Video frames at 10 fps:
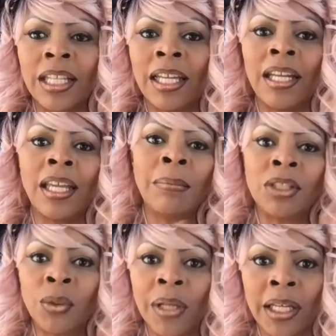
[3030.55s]
And in
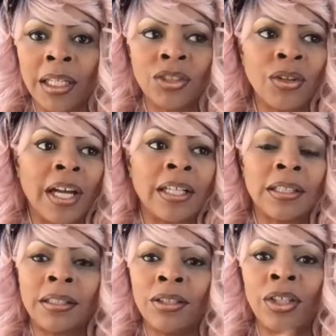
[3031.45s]
between trying
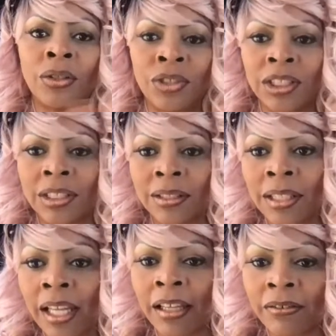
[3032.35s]
to, just
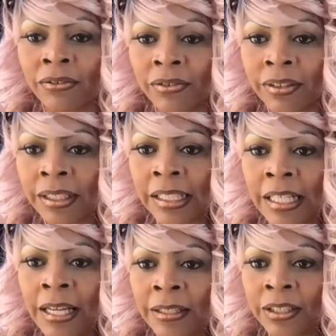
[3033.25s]
live.
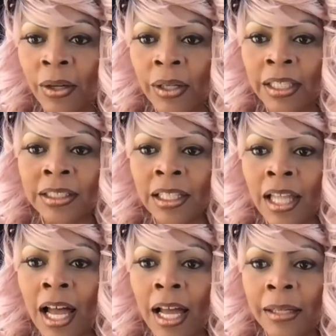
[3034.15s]
So it's a
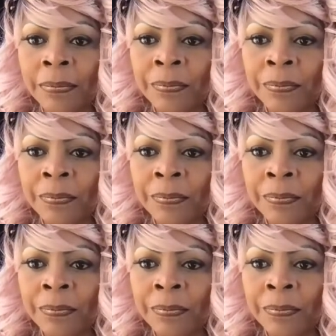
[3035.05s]
lot.